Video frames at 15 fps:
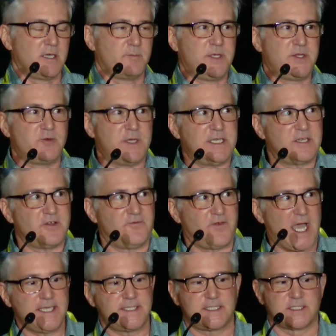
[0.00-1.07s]
between
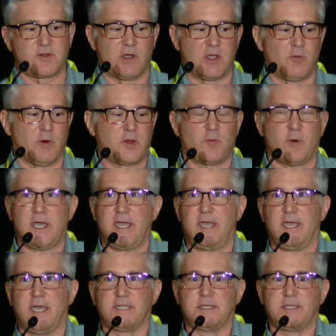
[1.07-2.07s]
devices going one way and